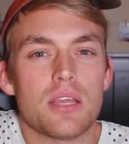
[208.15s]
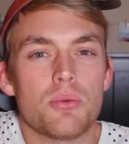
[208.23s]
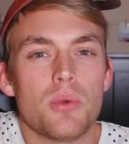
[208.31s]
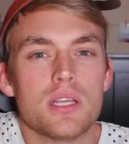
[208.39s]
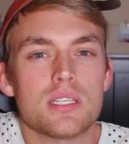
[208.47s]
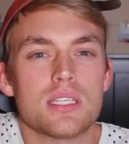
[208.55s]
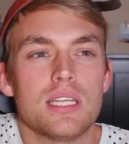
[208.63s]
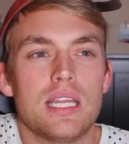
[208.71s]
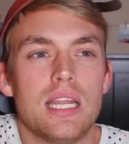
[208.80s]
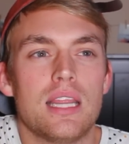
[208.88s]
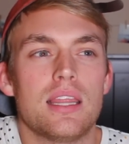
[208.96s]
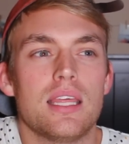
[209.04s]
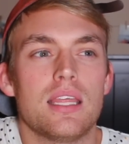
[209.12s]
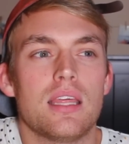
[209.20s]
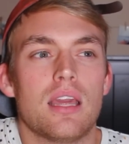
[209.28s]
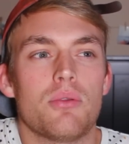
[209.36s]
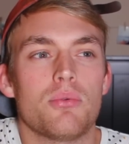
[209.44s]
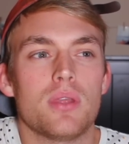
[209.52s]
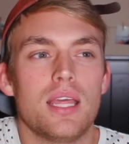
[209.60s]
There wasn't
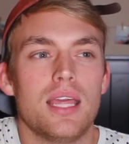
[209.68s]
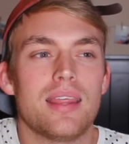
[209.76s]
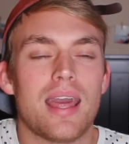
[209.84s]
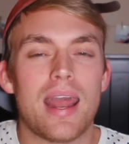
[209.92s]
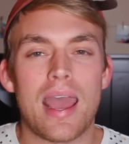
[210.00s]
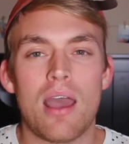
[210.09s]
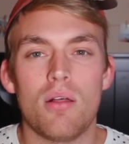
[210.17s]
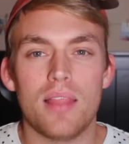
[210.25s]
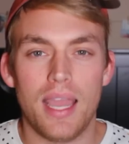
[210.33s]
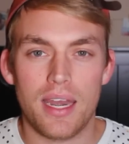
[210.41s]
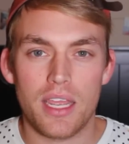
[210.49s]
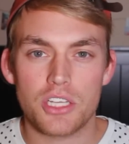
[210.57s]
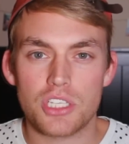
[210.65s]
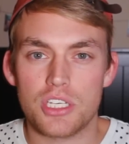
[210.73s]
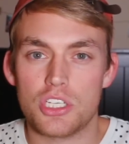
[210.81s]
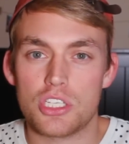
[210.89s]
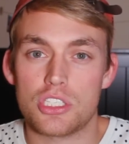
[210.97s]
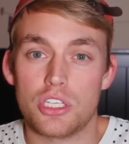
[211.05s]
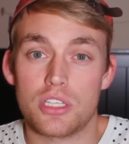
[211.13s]
anything really that outlandish. It
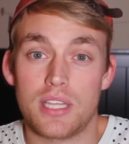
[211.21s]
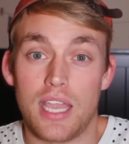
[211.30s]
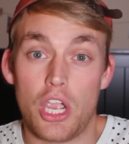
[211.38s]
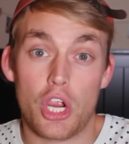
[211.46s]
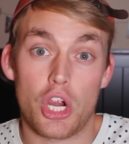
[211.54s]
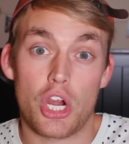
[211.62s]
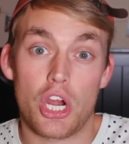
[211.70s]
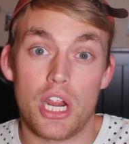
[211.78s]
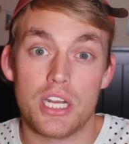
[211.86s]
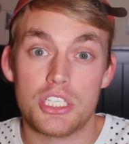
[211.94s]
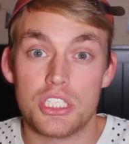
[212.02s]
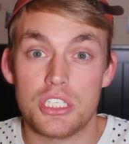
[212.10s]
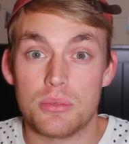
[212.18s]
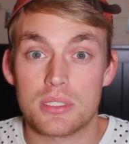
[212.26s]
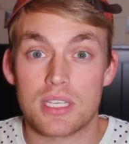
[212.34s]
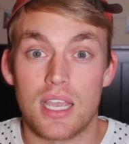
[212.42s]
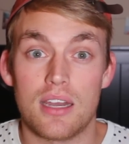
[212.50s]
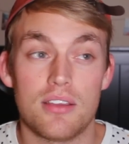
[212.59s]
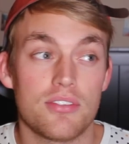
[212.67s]
just looked like her, and she was
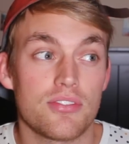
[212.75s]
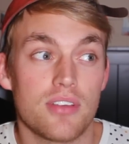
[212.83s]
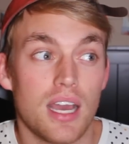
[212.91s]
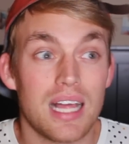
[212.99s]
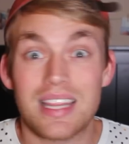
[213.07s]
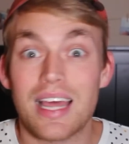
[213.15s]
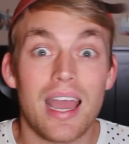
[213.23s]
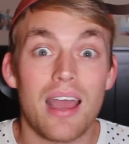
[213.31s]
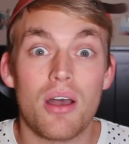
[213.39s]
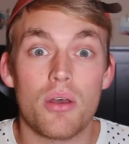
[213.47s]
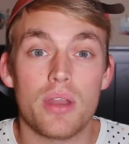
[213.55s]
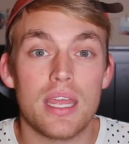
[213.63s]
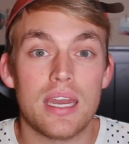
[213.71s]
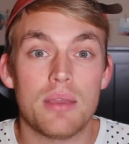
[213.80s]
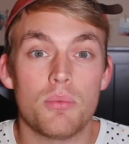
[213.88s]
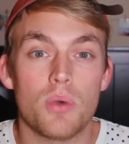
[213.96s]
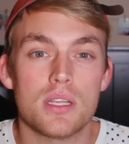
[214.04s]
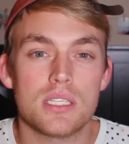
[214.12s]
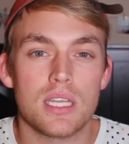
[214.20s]
kind of a clown, and
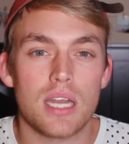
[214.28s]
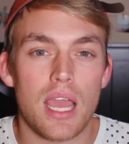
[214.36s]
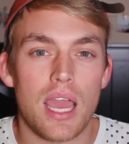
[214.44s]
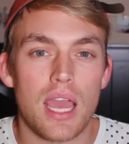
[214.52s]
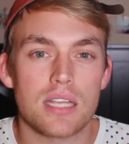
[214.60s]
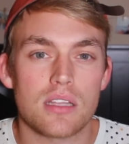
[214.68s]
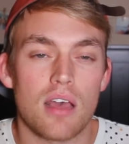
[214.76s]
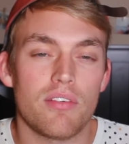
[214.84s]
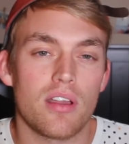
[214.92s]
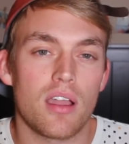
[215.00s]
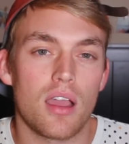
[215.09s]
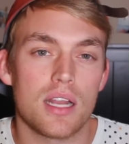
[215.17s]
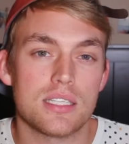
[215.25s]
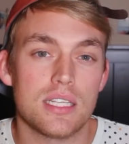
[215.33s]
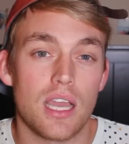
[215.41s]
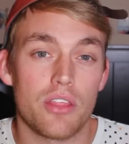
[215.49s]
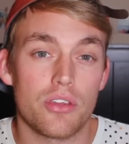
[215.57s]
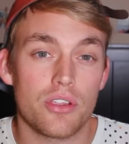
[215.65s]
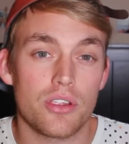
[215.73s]
it wasn't as avant-garde as
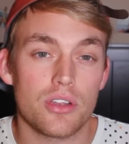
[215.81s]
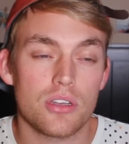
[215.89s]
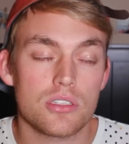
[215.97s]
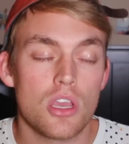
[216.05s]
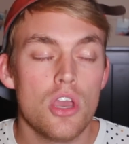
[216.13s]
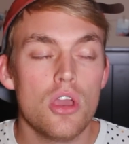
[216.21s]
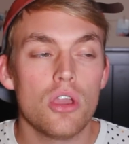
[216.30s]
the other girls.